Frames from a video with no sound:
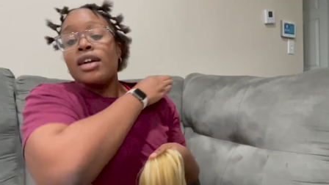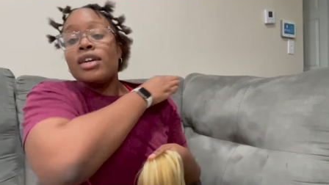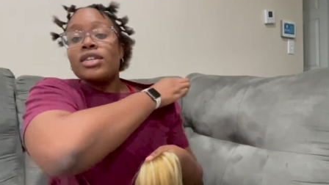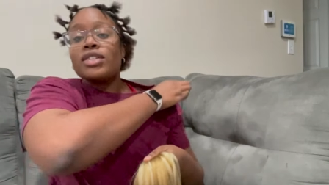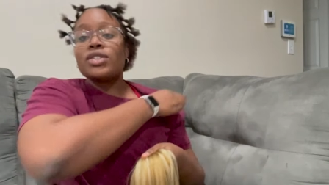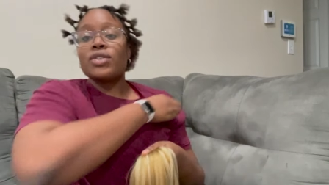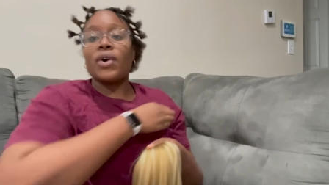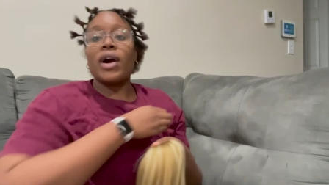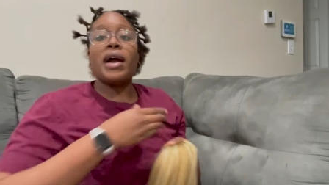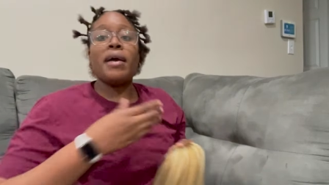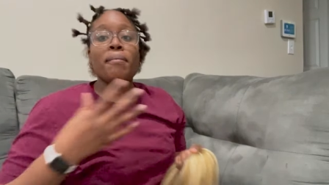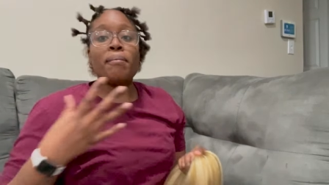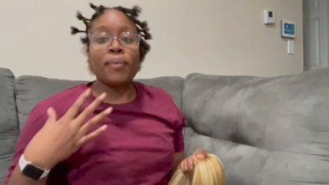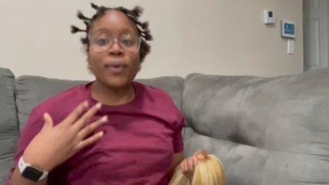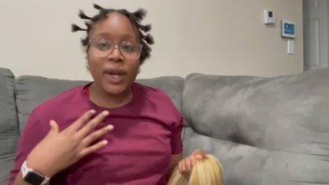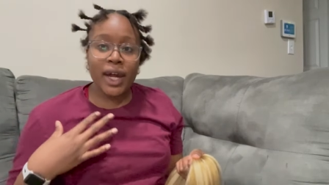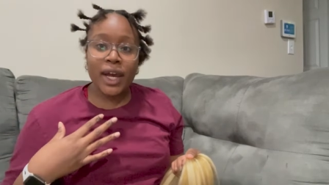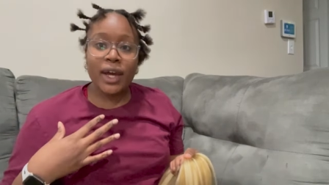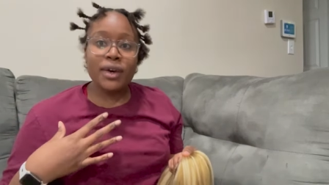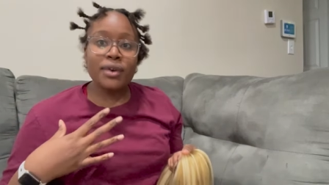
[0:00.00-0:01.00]
So I'm
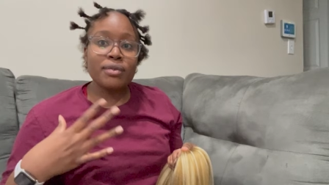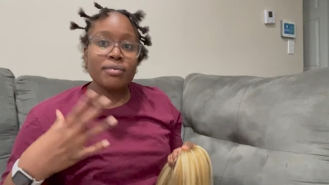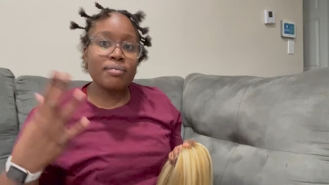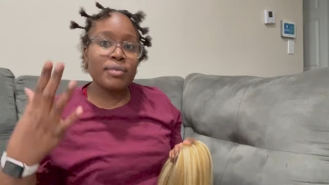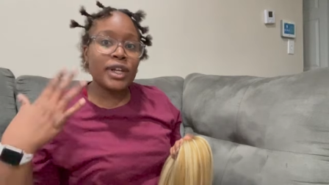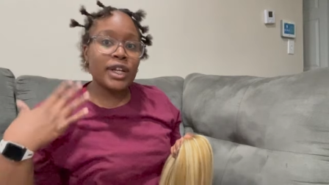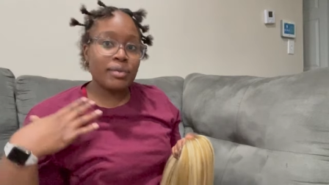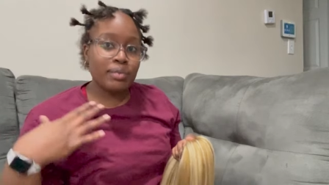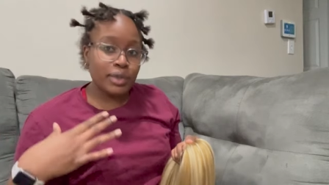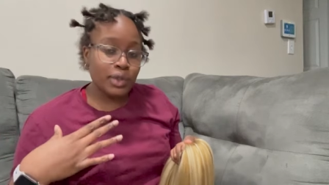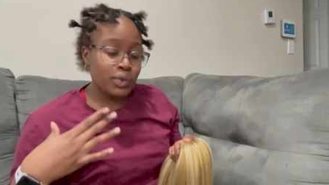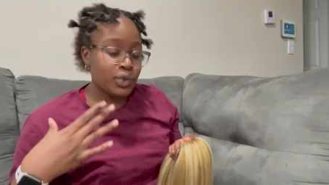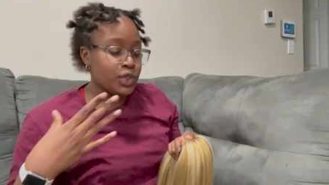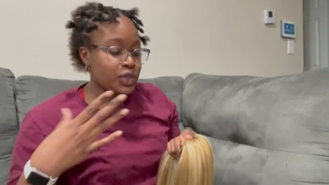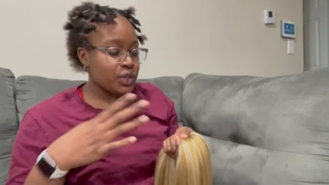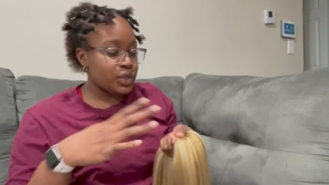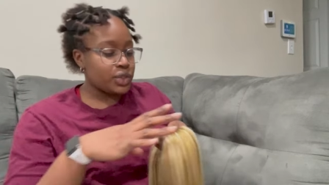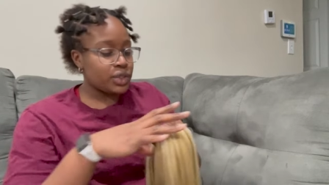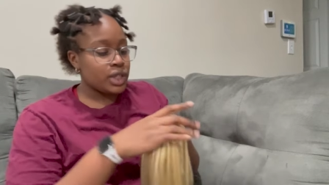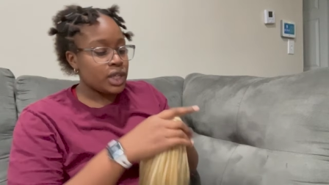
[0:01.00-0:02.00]
brown, but I'm
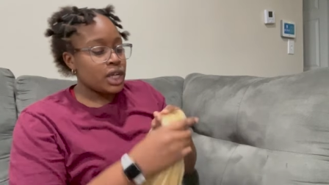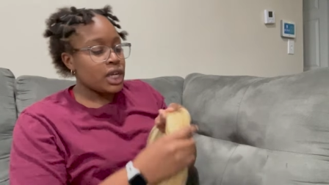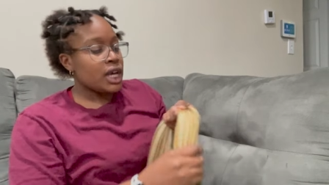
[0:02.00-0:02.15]
neutral.